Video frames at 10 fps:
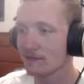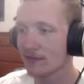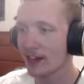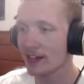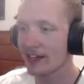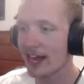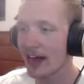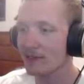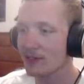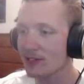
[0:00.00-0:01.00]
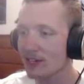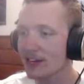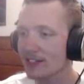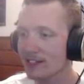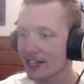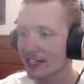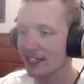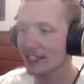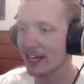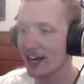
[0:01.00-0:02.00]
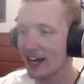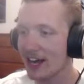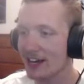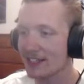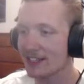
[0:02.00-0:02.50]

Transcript: and they have those there. It's like, yes.